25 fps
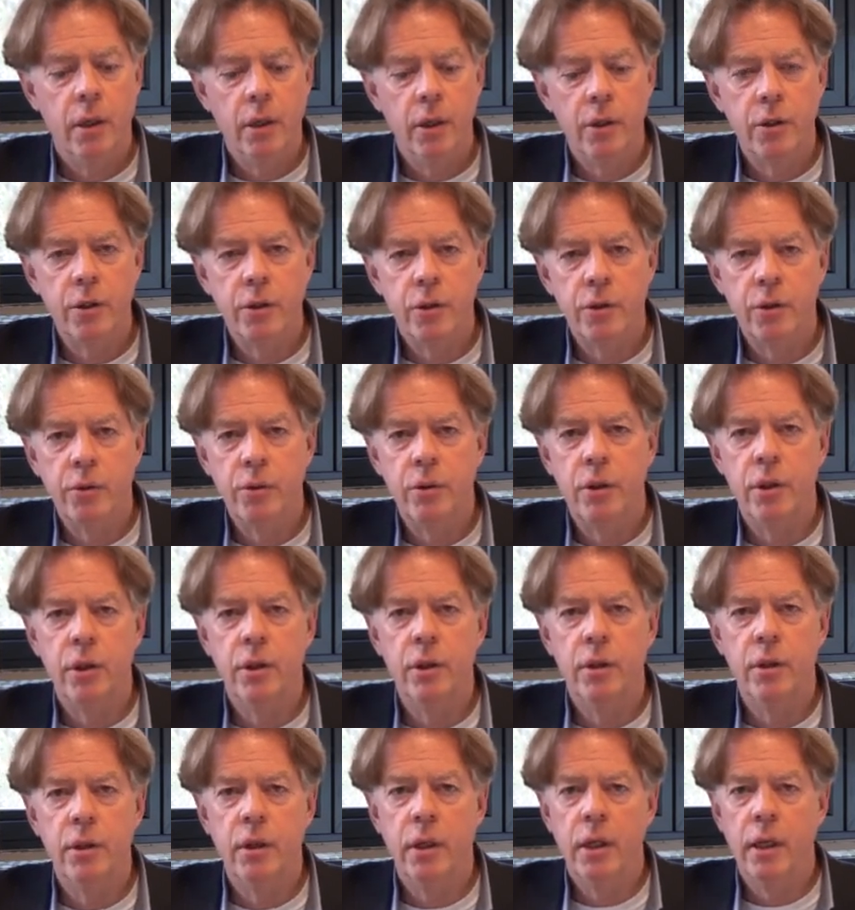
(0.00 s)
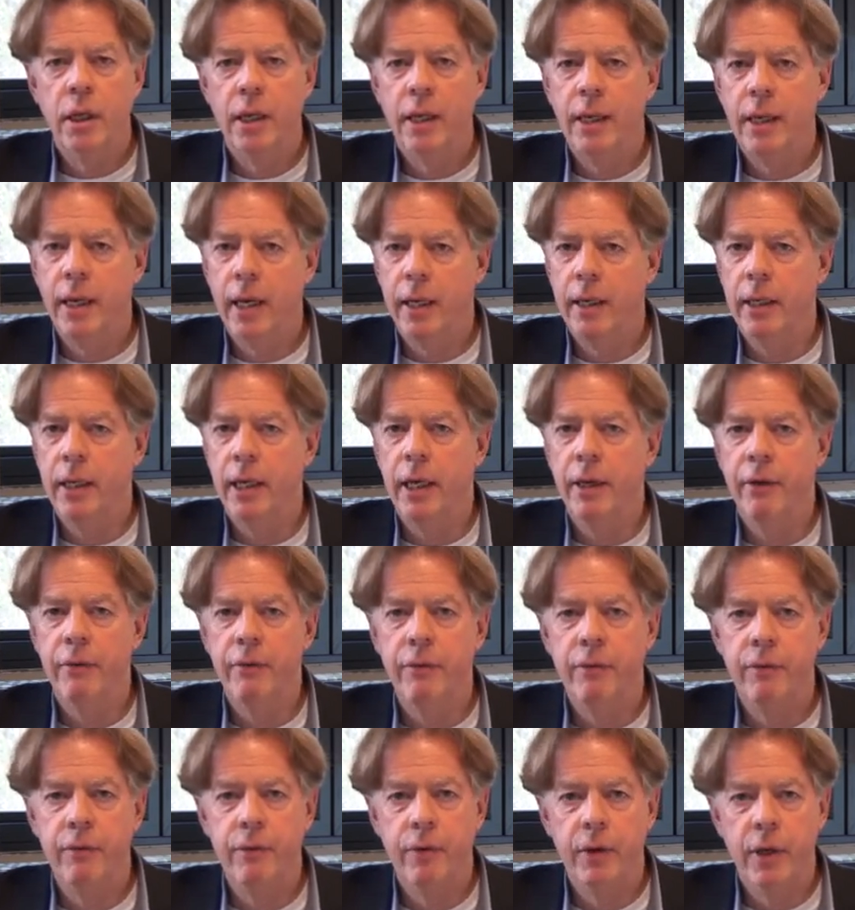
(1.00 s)
A student can
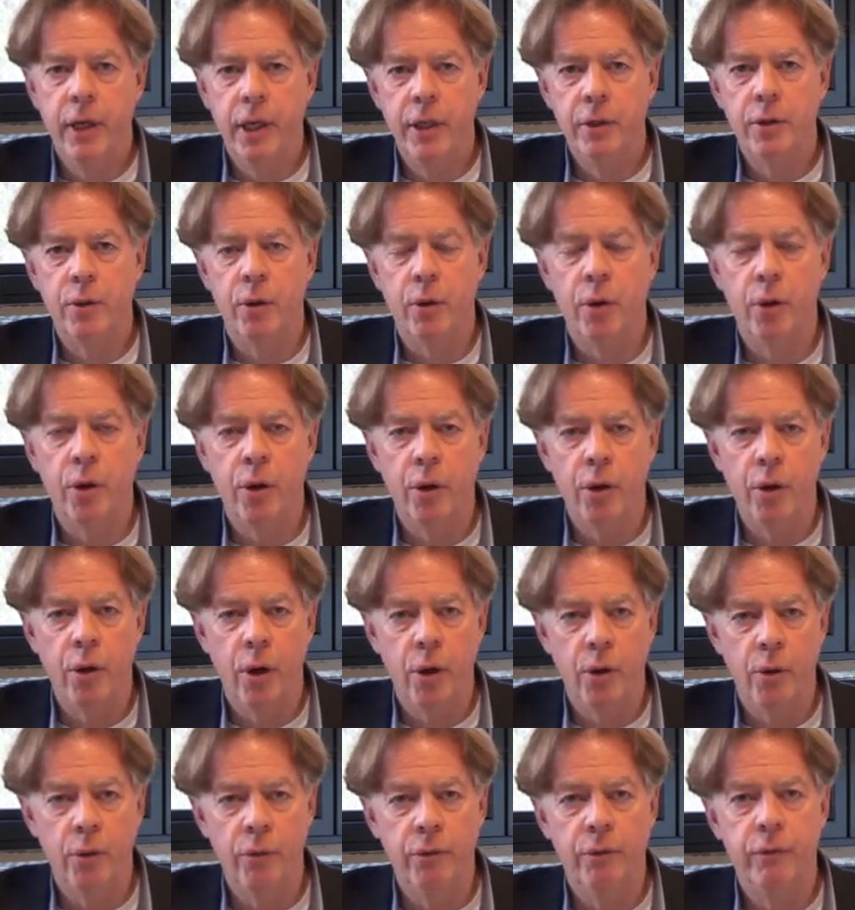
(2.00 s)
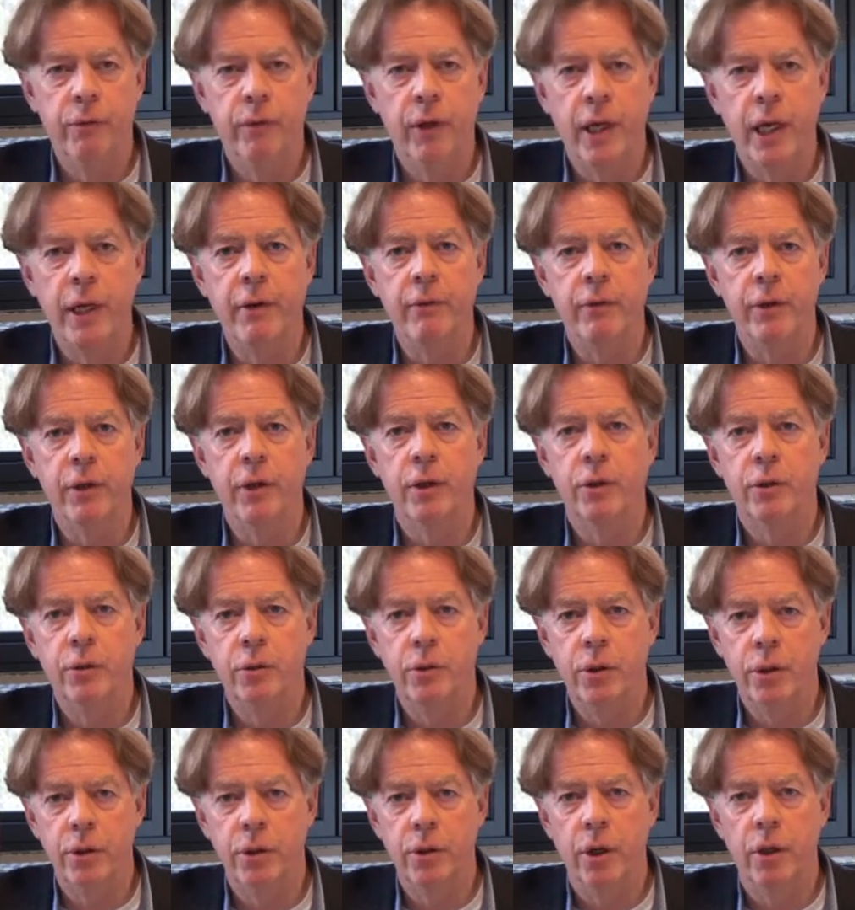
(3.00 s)
give his or her own flavor
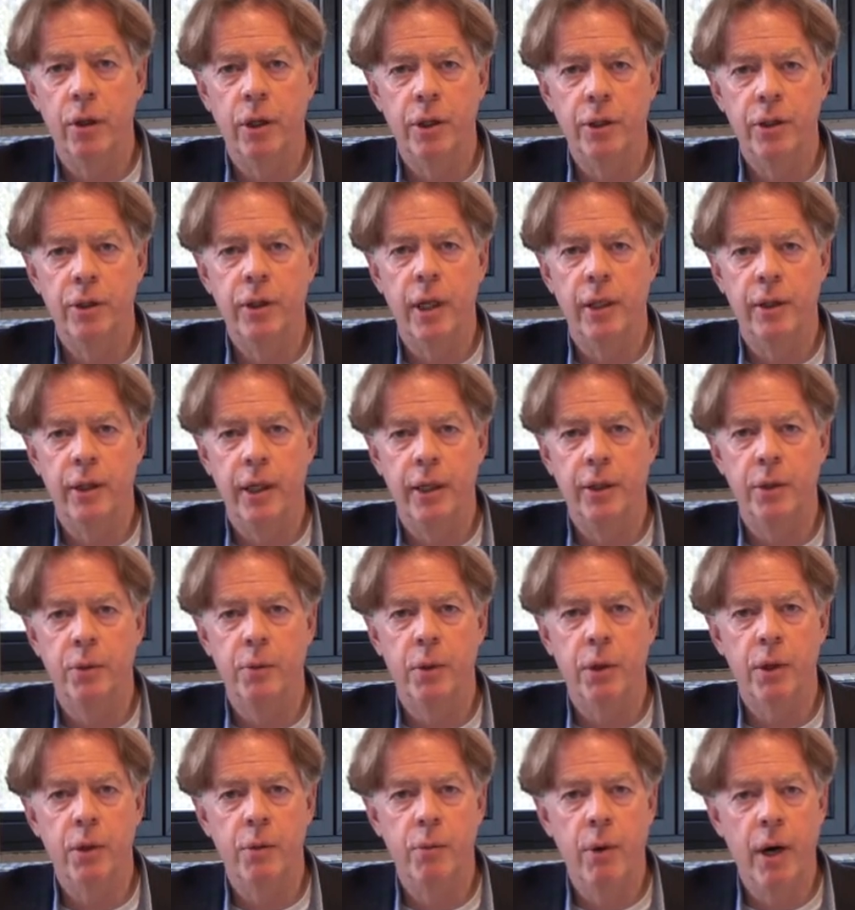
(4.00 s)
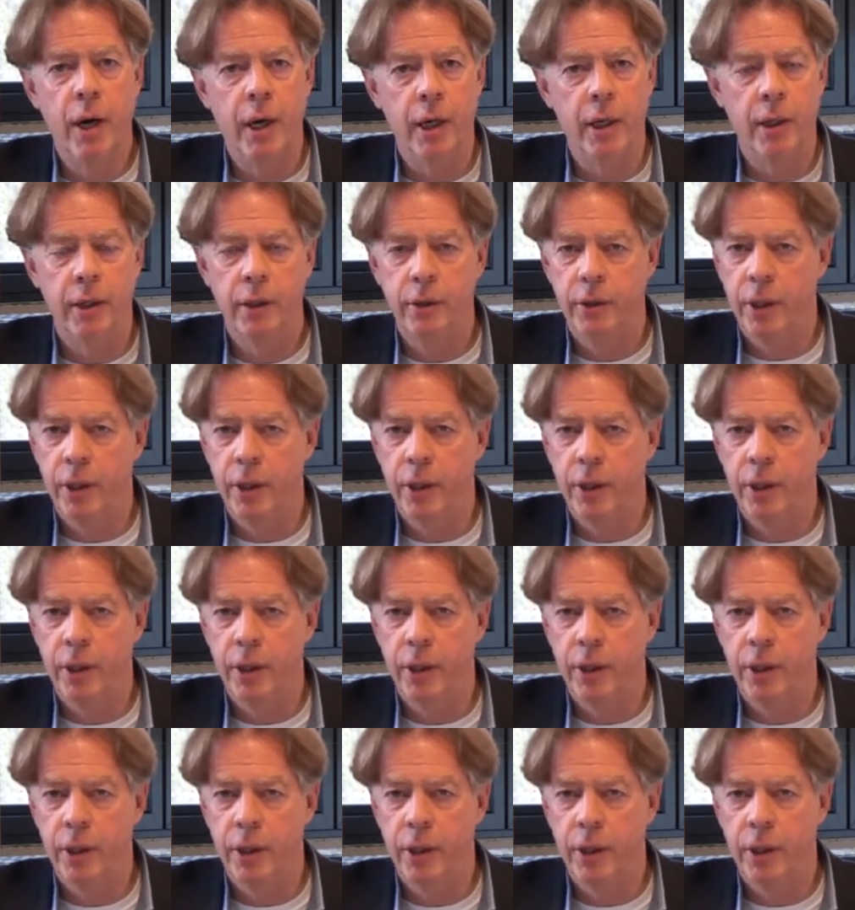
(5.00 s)
to the knowledge that they do acquire.